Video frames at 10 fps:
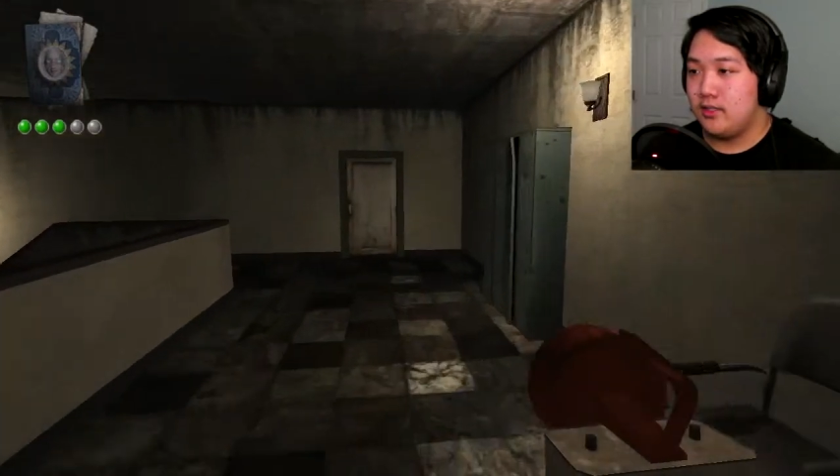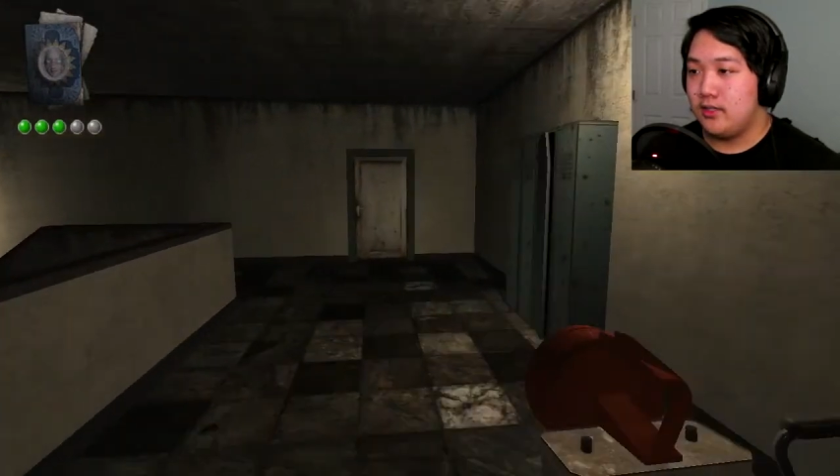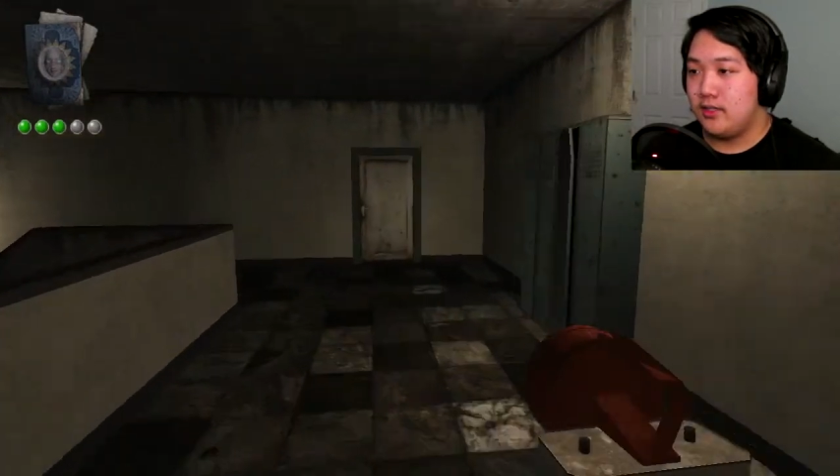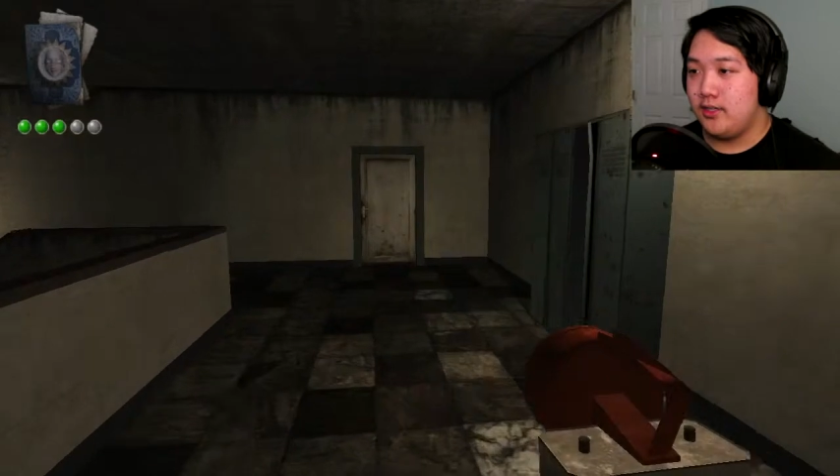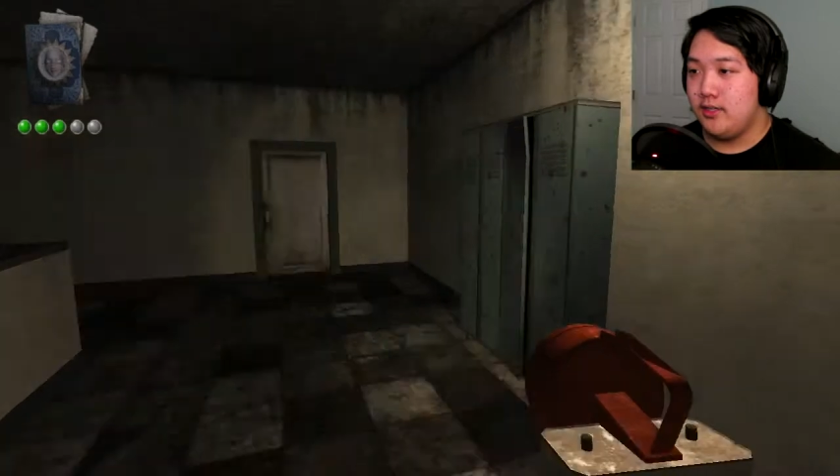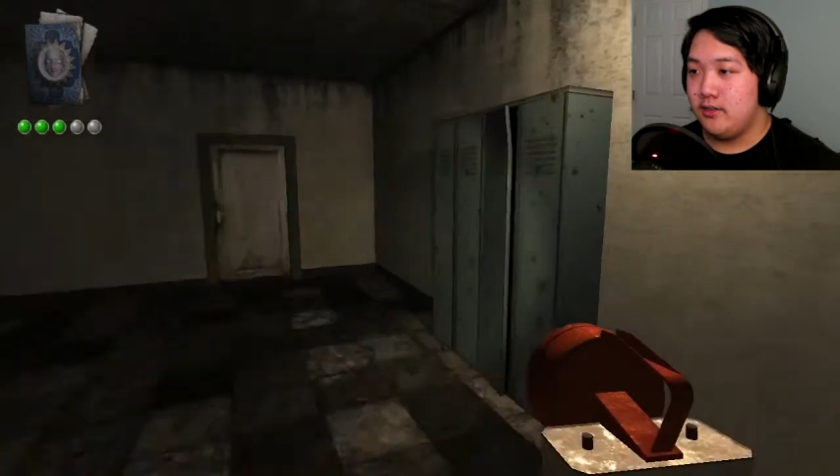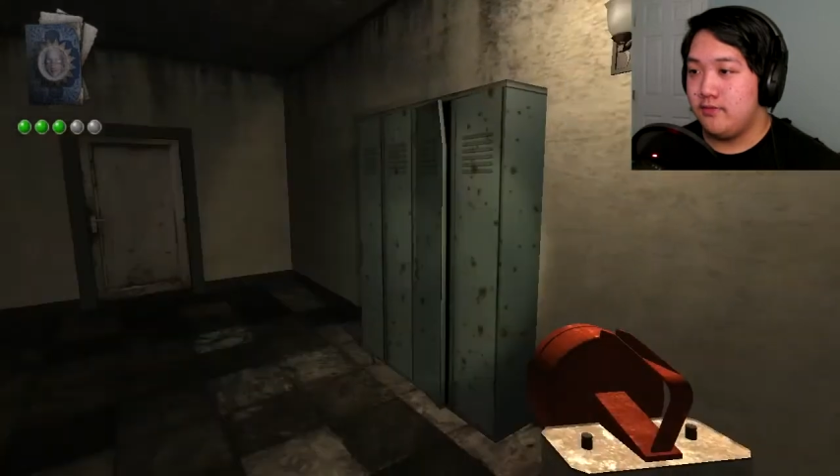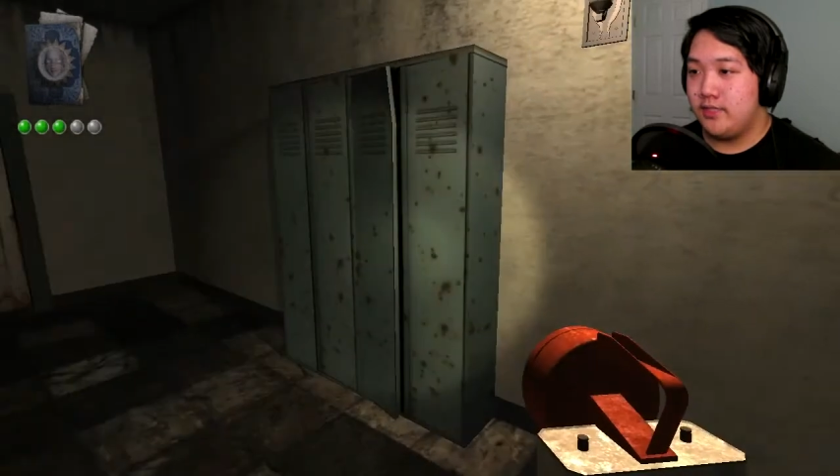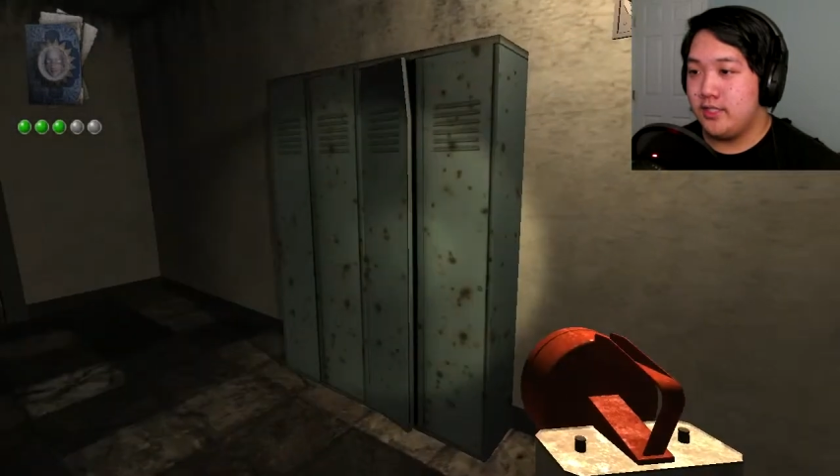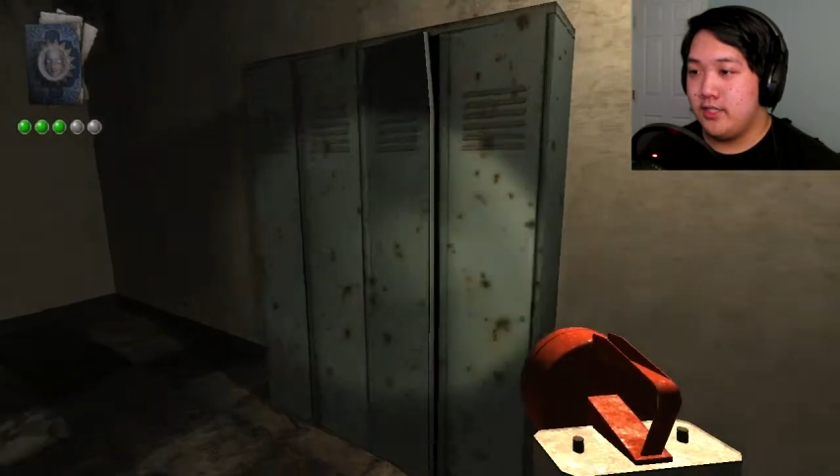Honey?
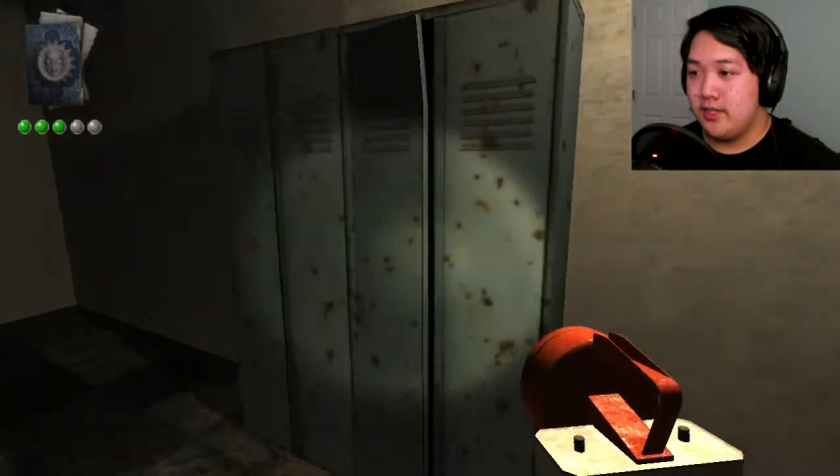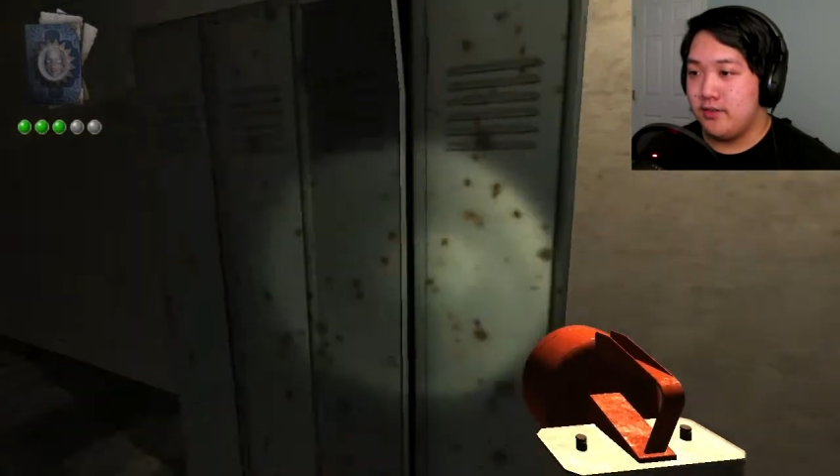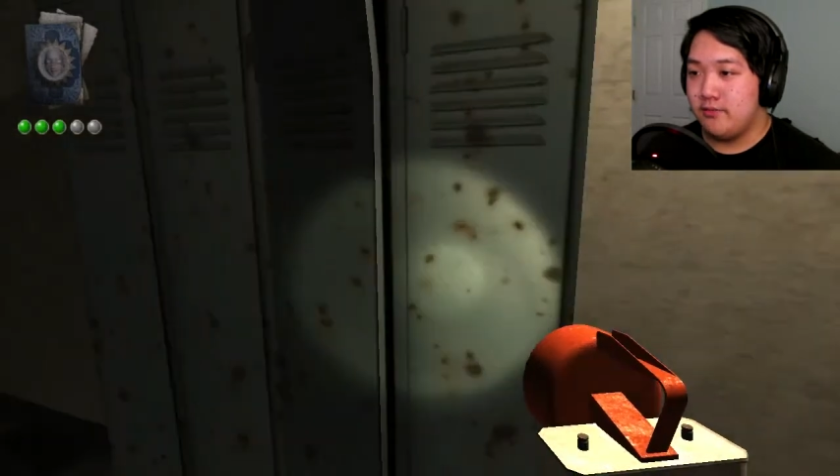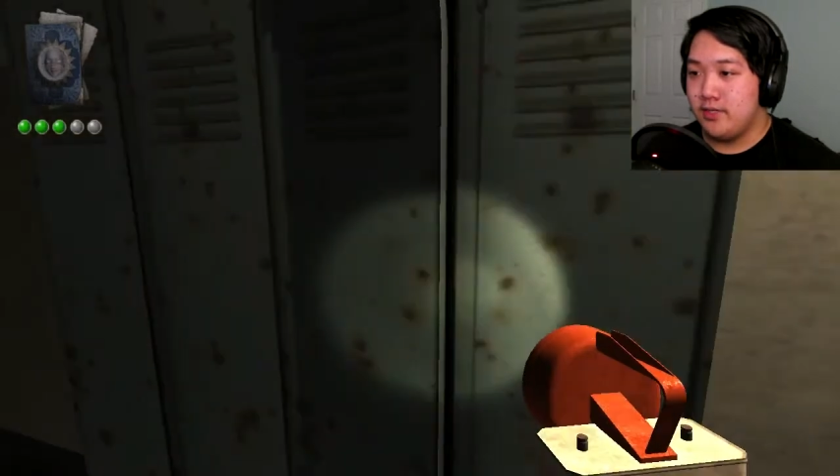Virginia,